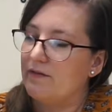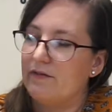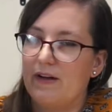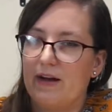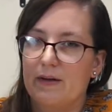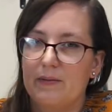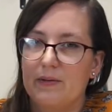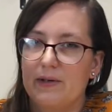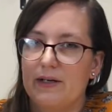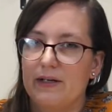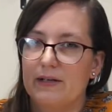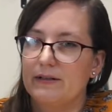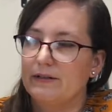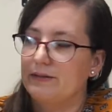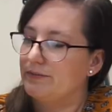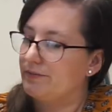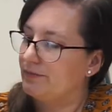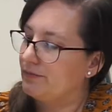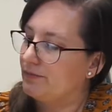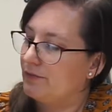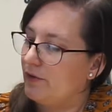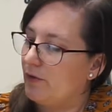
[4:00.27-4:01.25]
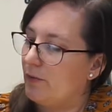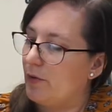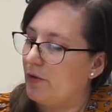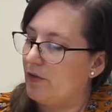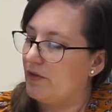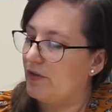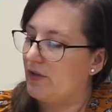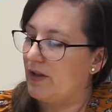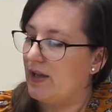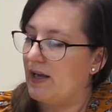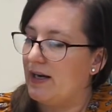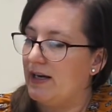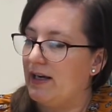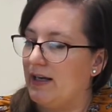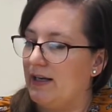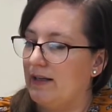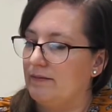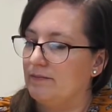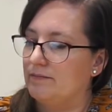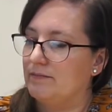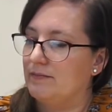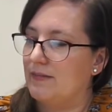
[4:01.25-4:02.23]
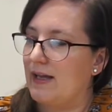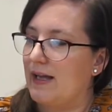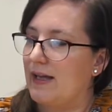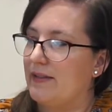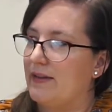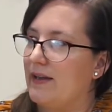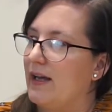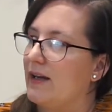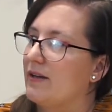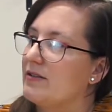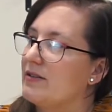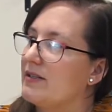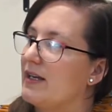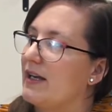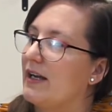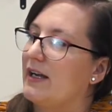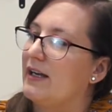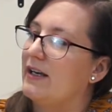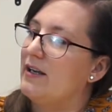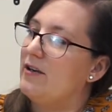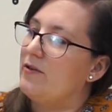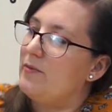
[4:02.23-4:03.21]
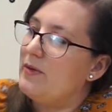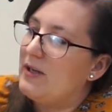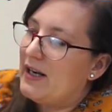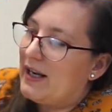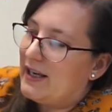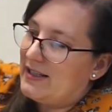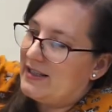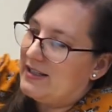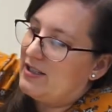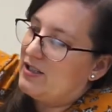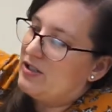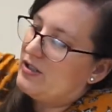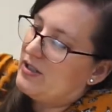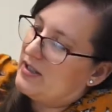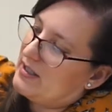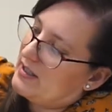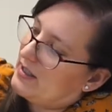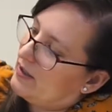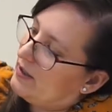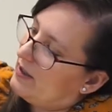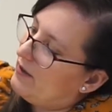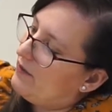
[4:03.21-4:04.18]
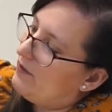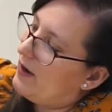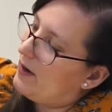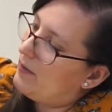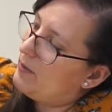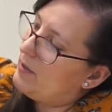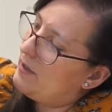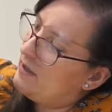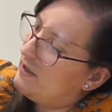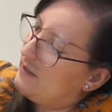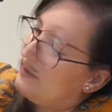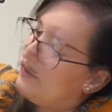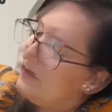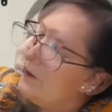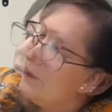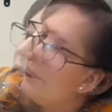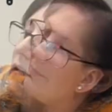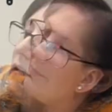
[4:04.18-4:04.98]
fabric for both the lining and the outside. It would be nice to use a silky fabric.